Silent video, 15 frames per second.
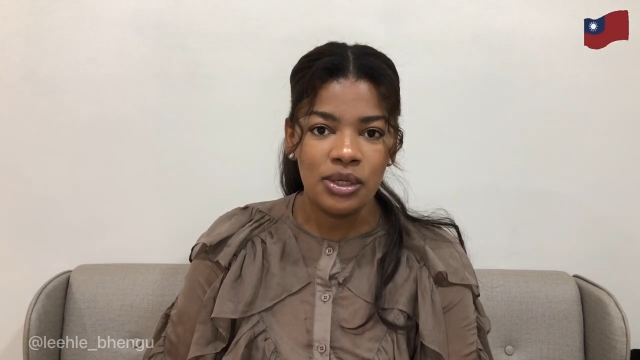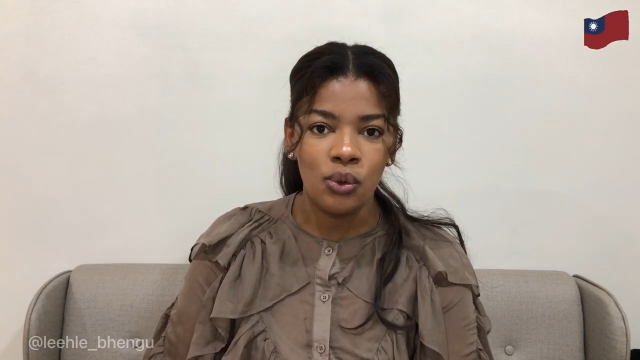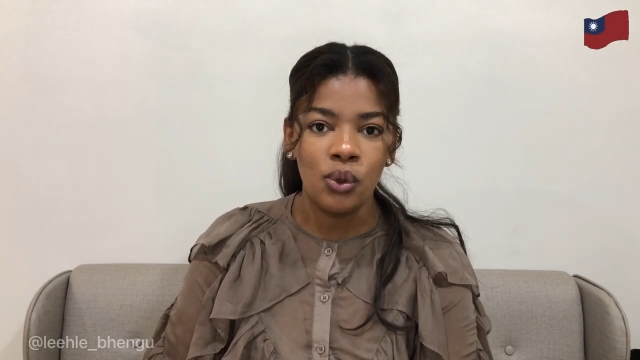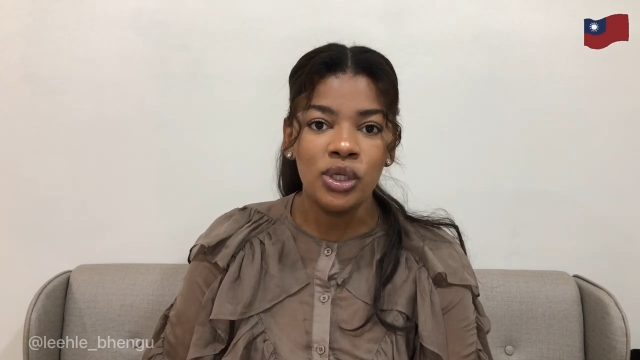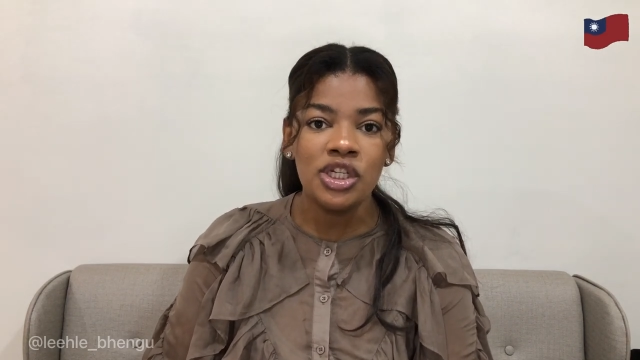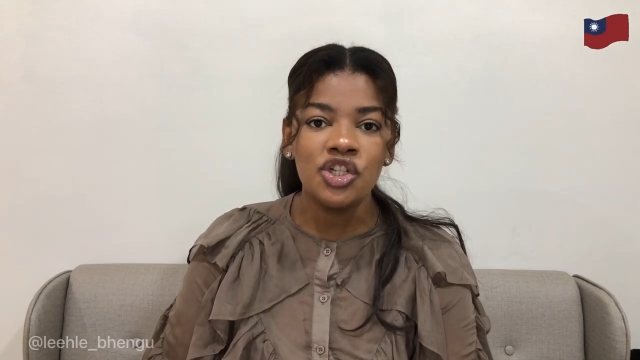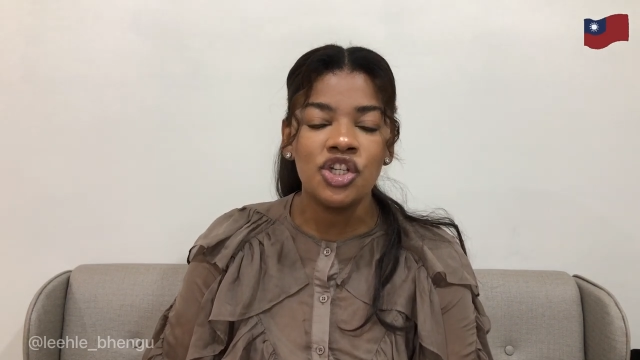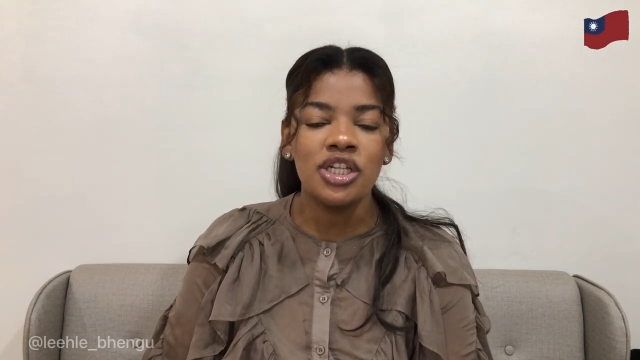
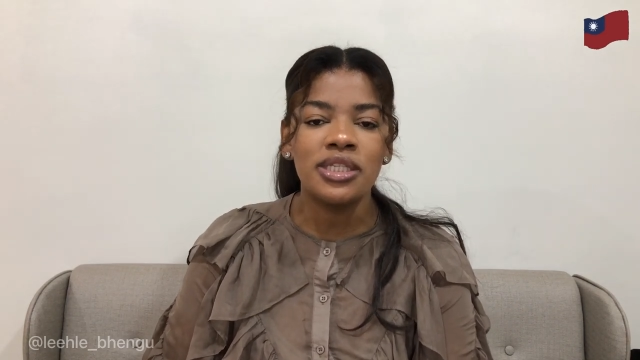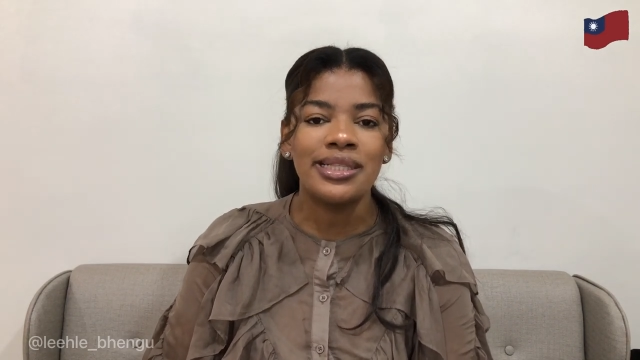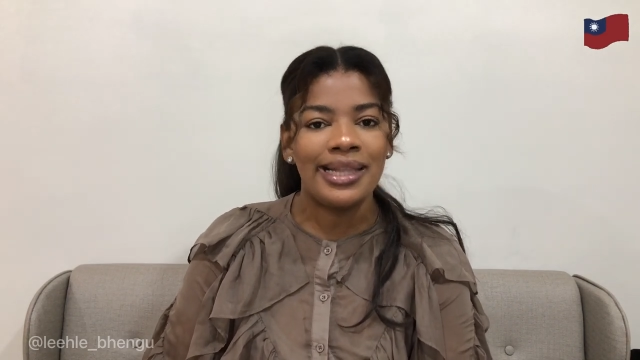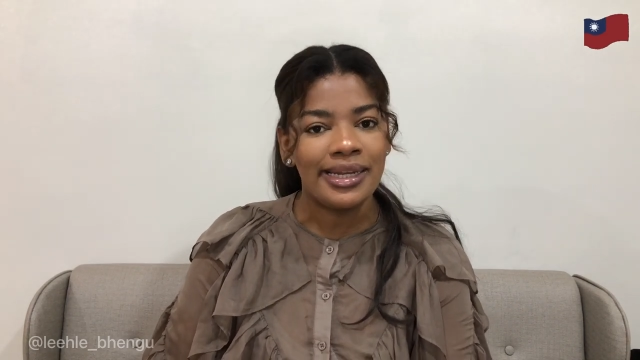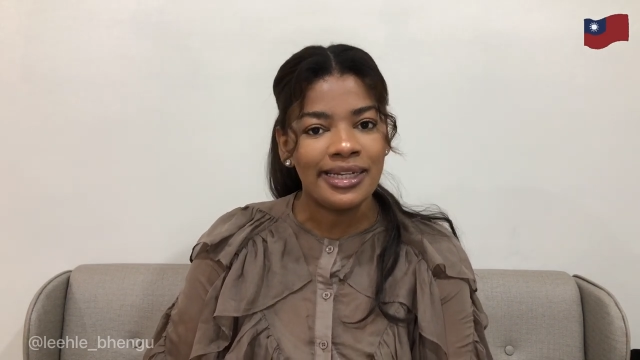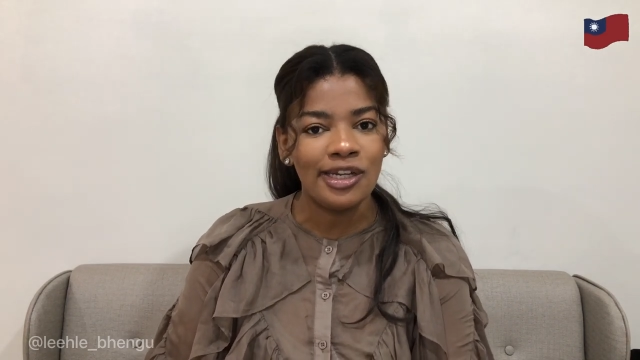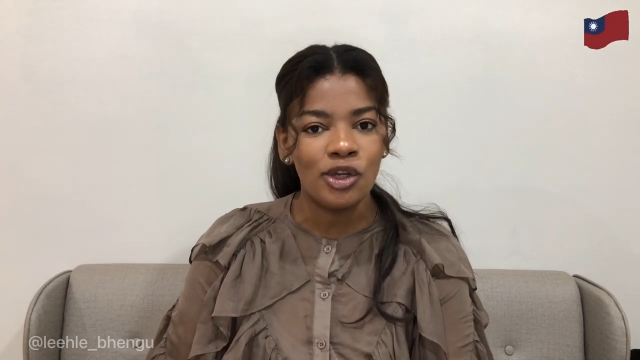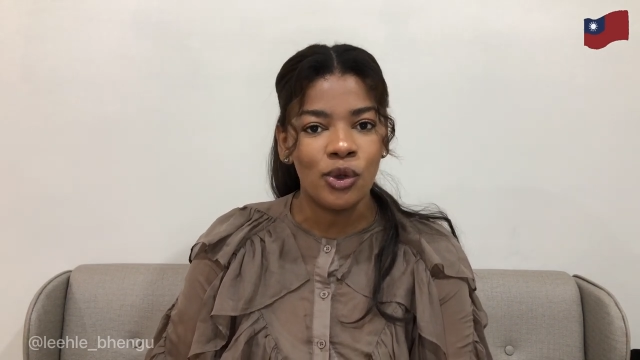which is
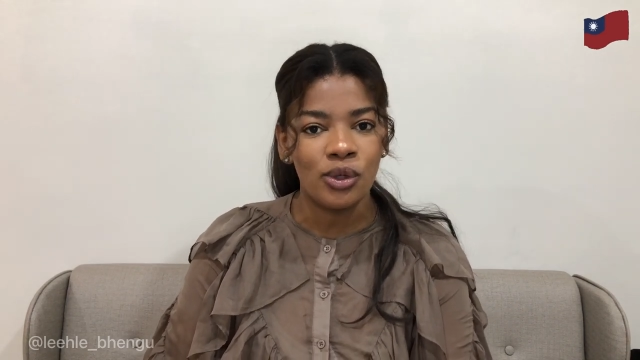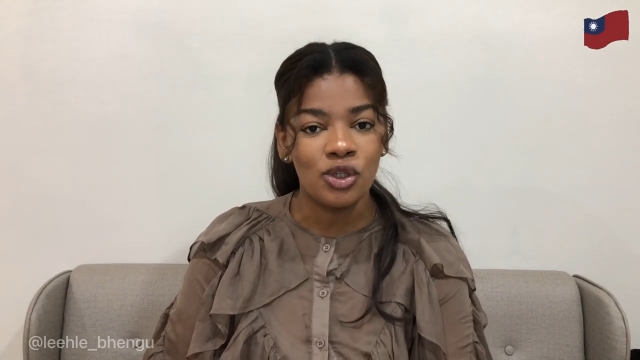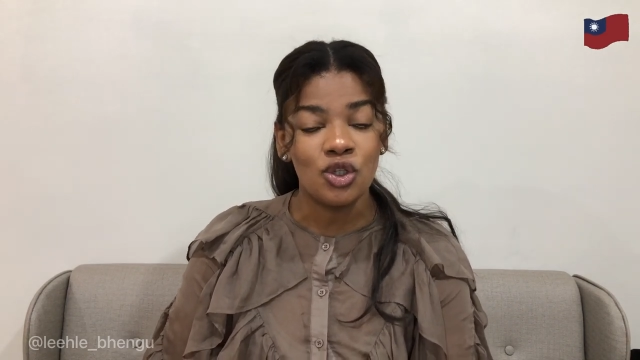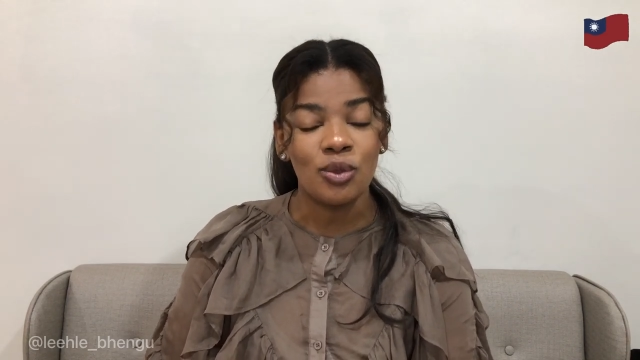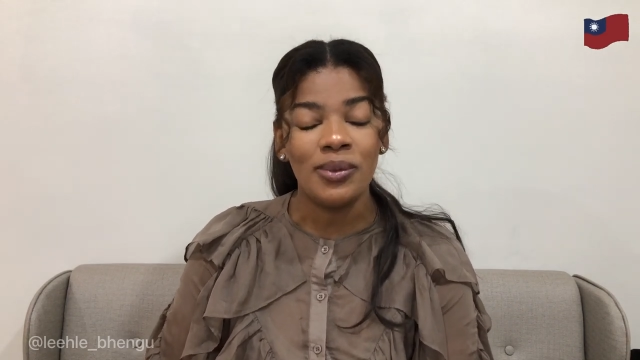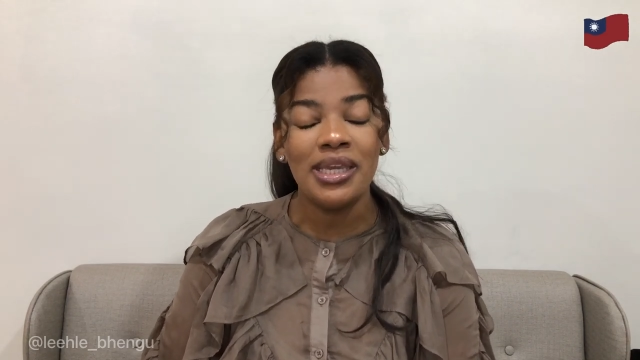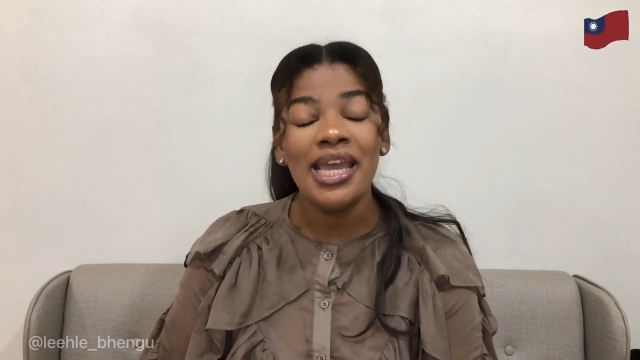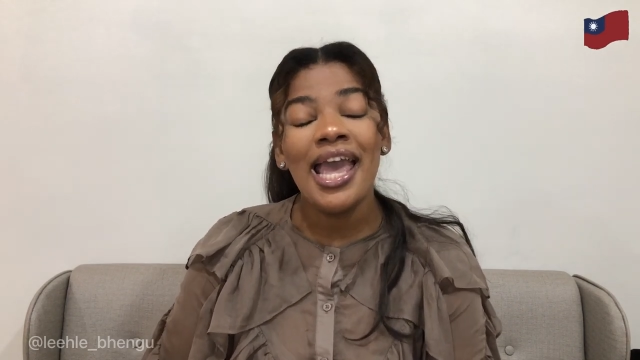likely going
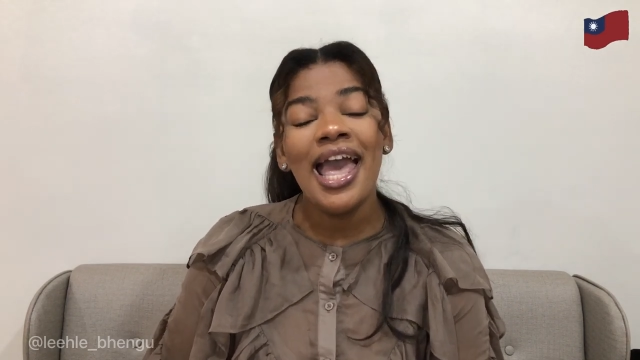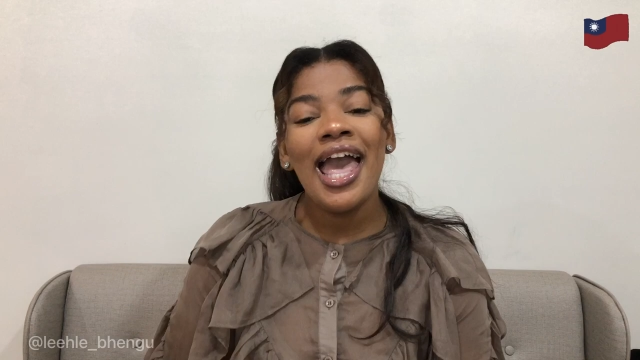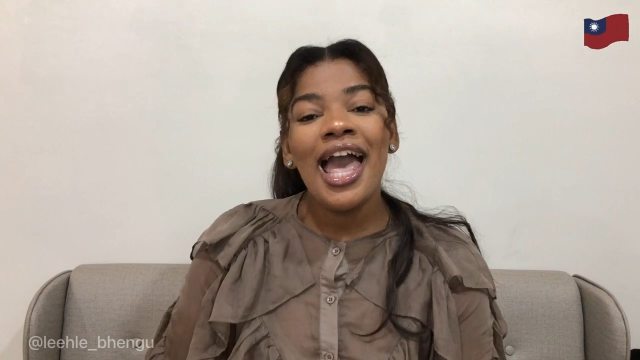to be